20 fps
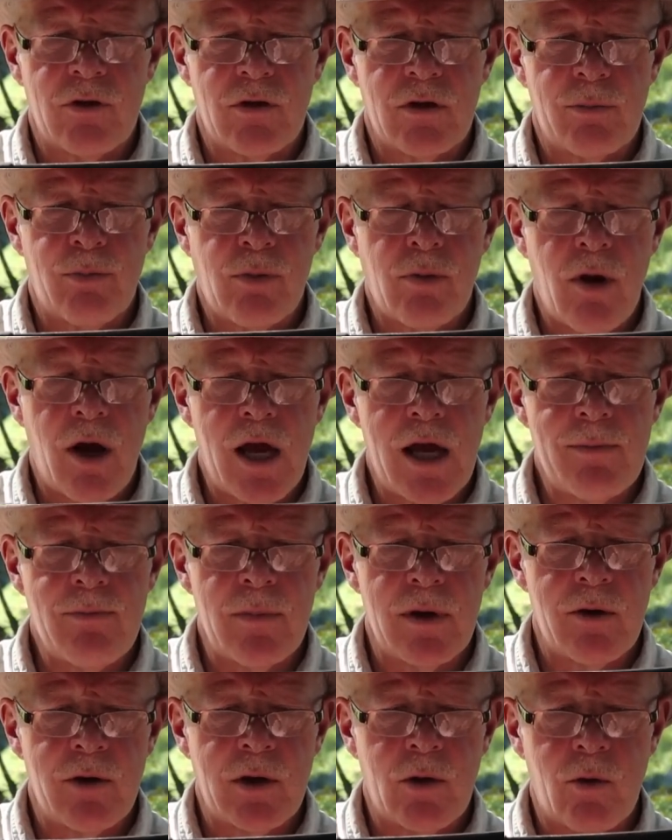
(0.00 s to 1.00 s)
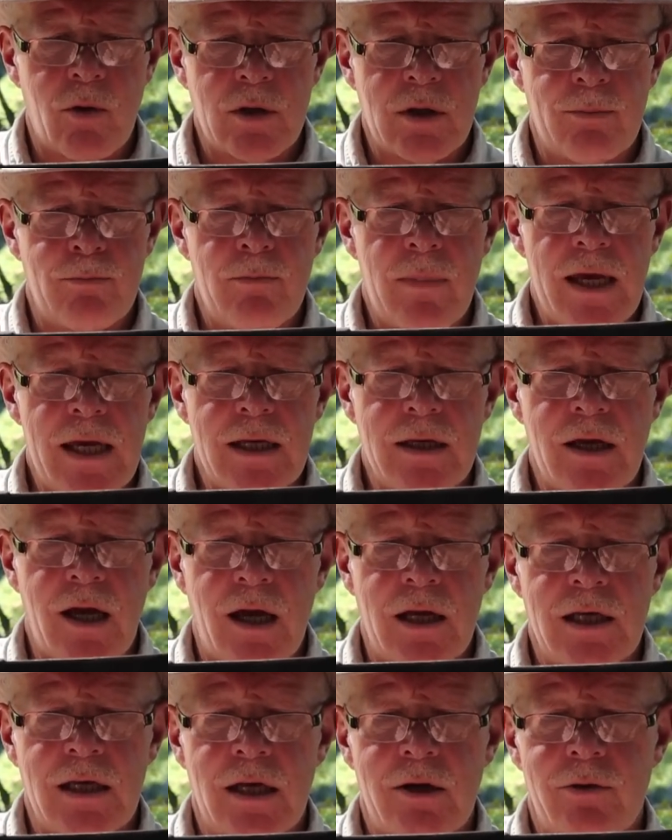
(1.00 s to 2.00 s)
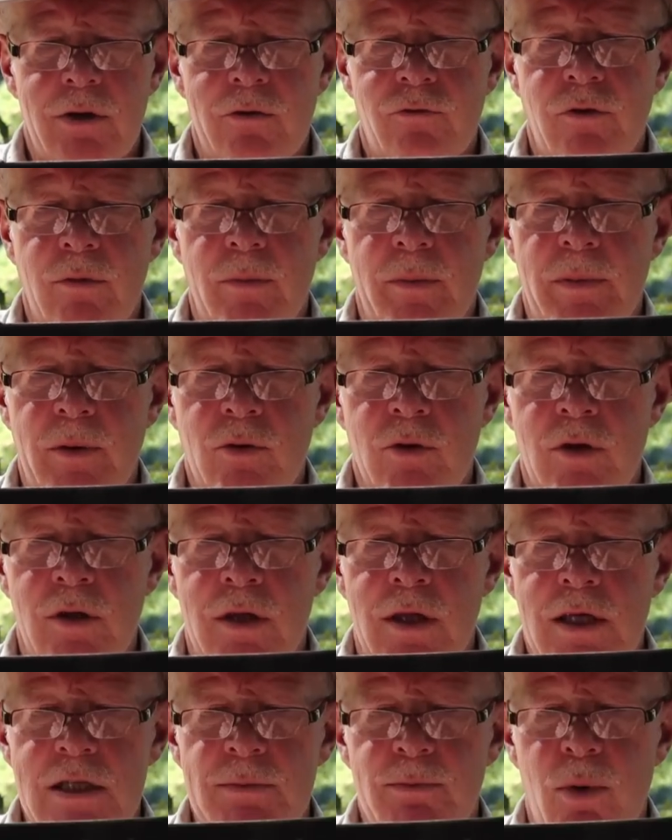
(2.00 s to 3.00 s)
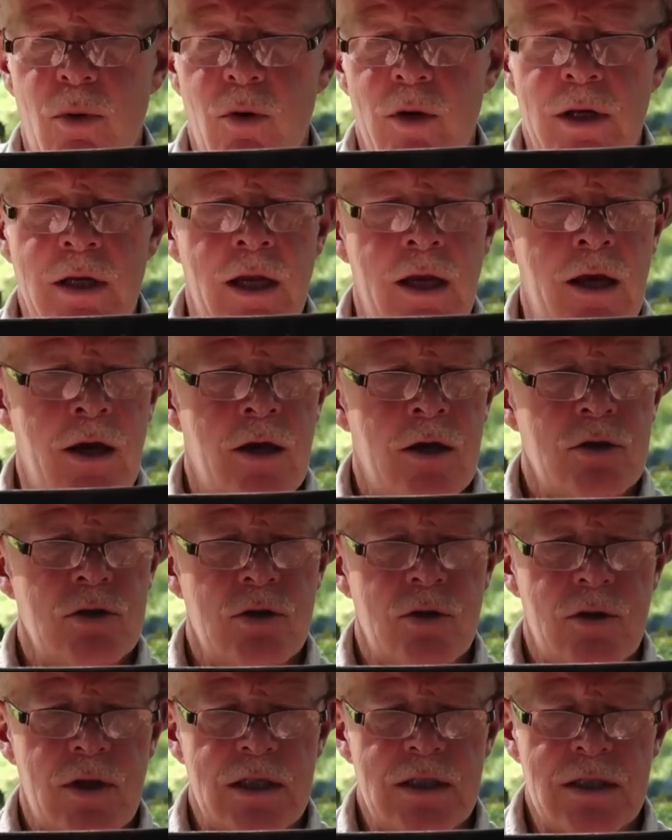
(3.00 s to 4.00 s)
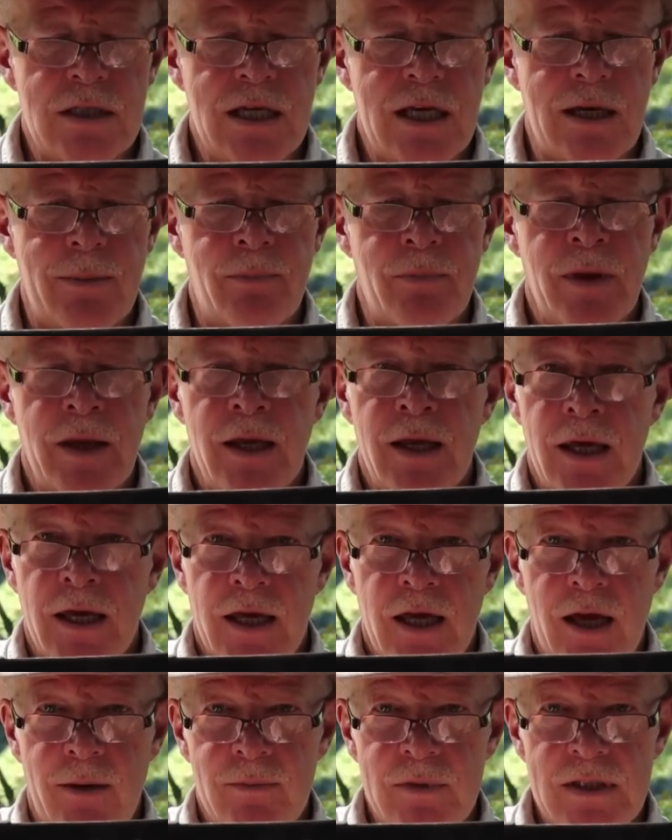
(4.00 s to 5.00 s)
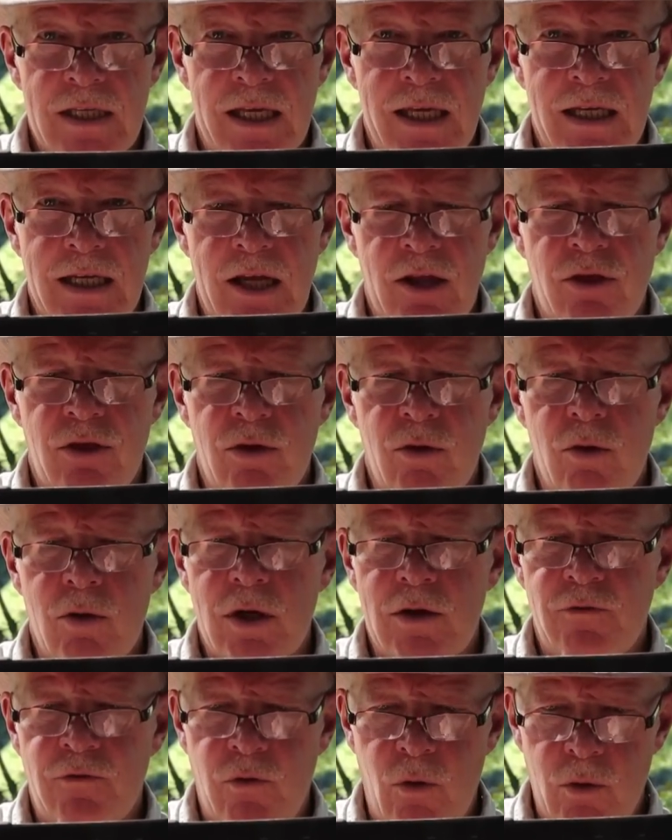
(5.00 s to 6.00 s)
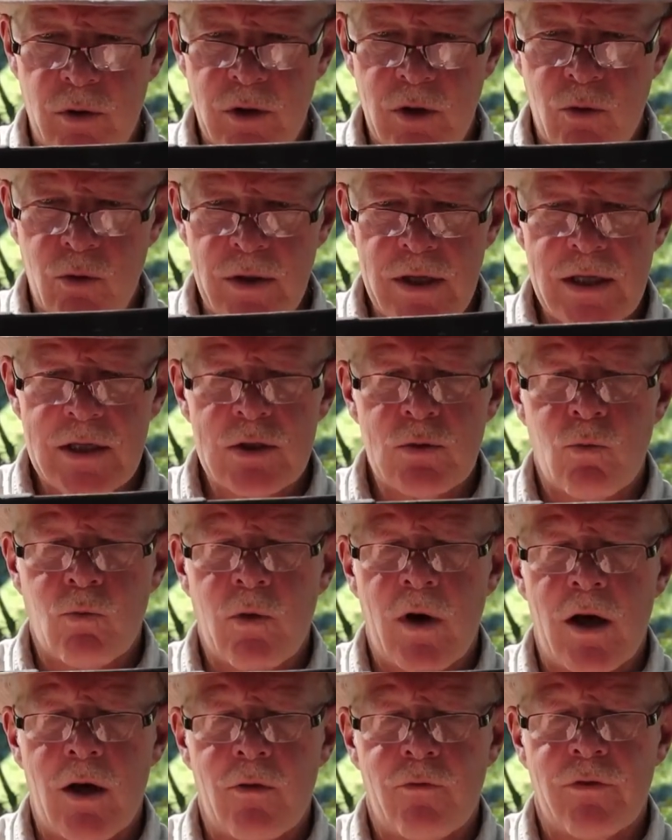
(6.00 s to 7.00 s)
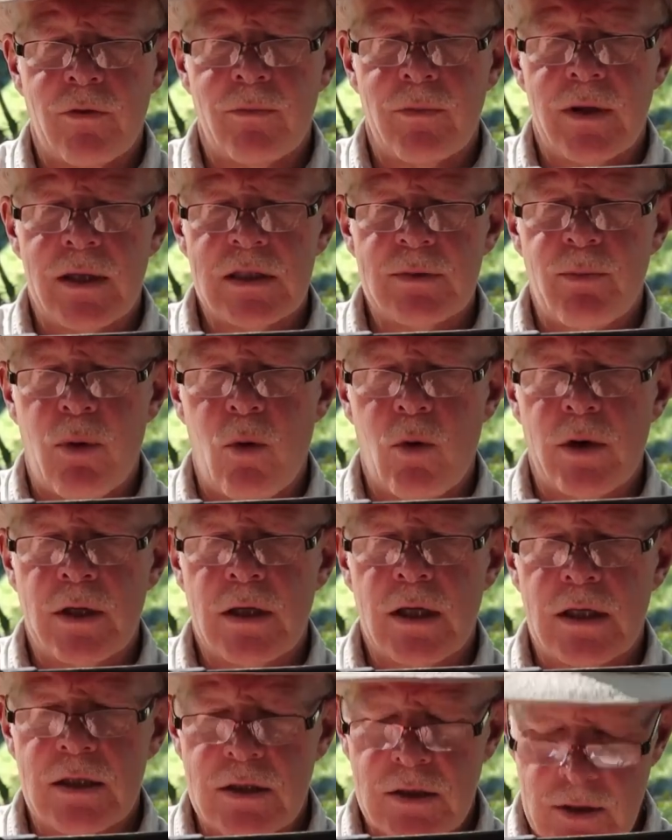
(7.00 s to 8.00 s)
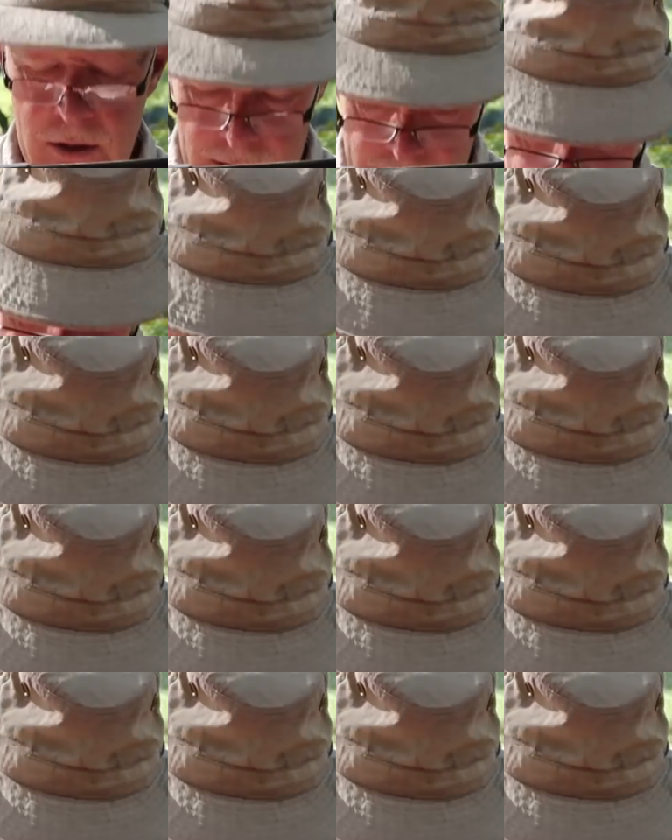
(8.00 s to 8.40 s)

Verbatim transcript: The primary or the main cutting area from about this point to the tip comes in at thirty-four degrees, while from this point to the